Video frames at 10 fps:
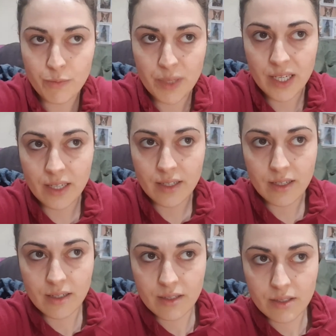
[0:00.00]
been
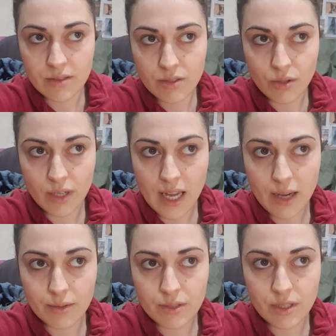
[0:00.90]
sorting
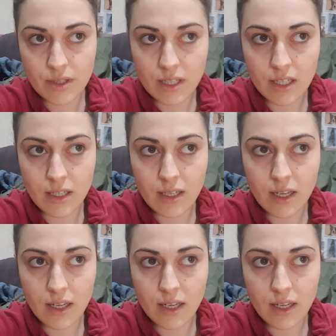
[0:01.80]
out the